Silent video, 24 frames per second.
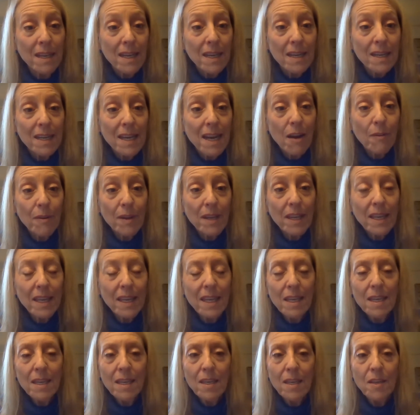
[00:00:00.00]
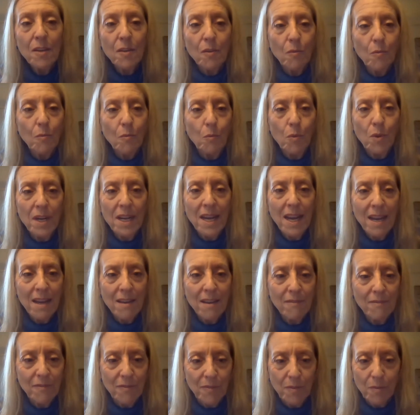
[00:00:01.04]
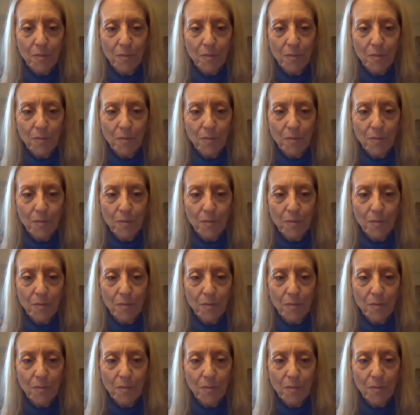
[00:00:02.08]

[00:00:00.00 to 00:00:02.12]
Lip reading: Now, he would have